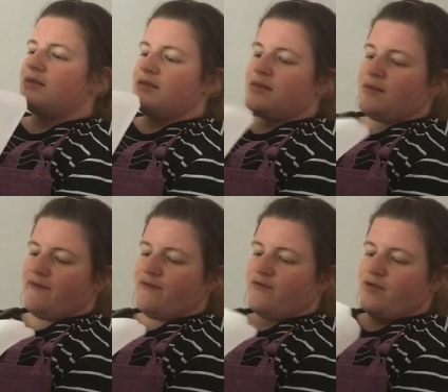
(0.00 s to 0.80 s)
So I'll
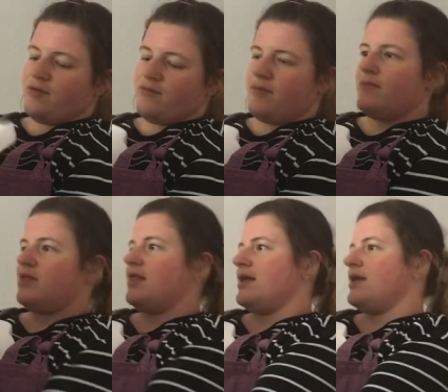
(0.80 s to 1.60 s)
try and remember
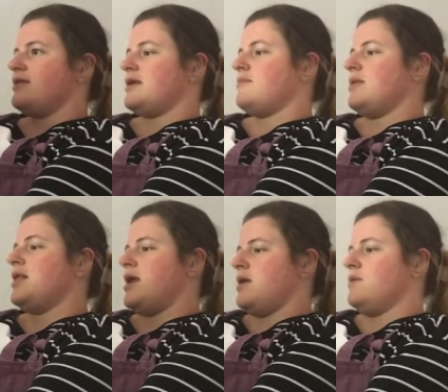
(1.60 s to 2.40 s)
to link it down
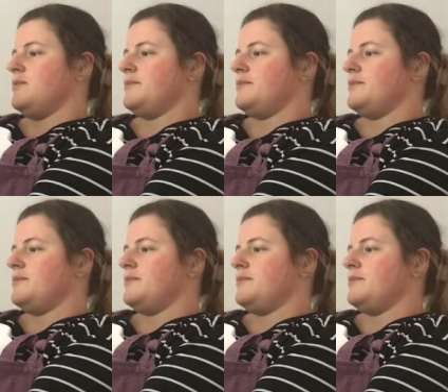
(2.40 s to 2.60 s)
below.